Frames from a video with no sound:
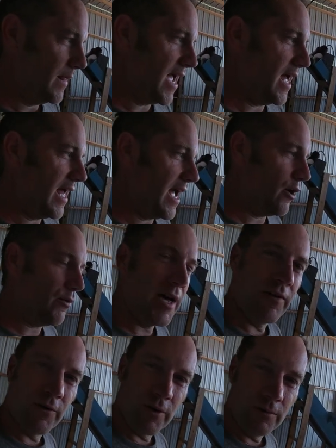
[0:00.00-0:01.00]
That,
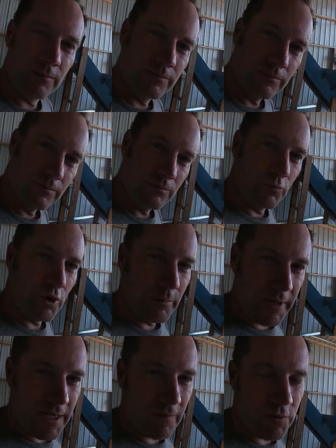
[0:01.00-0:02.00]
however,
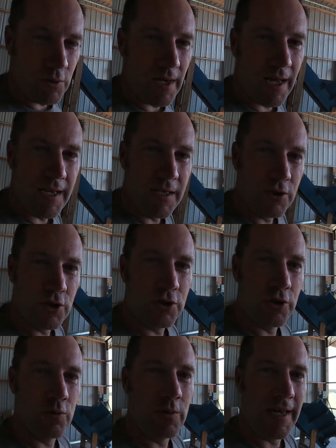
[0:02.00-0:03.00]
will be a few days
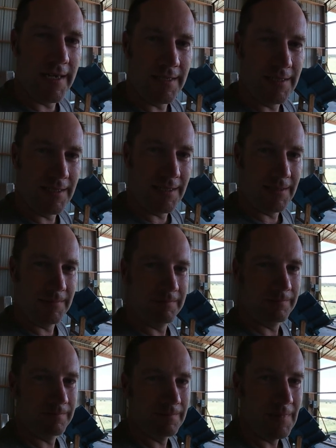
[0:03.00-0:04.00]
too late.
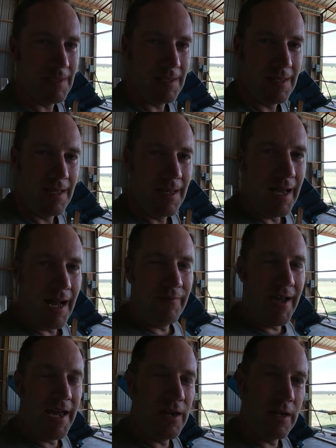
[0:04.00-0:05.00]

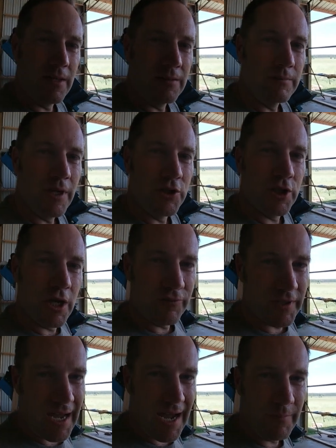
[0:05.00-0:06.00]
I've had a
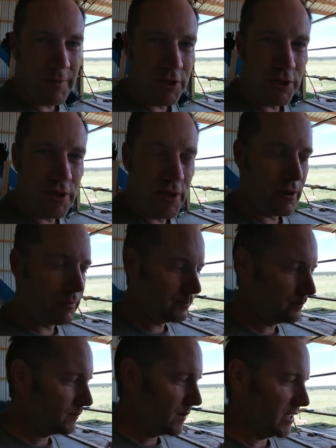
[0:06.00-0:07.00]
tough time this year.
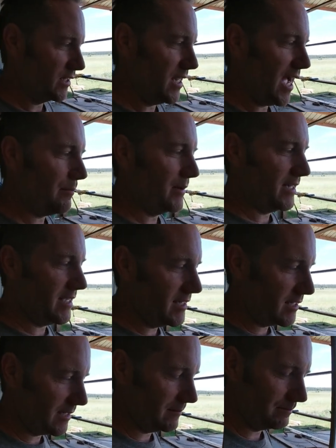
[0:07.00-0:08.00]
It's not been
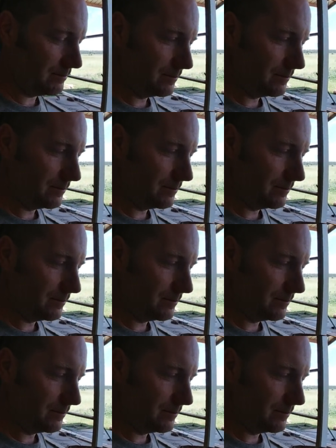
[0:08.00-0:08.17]
easy.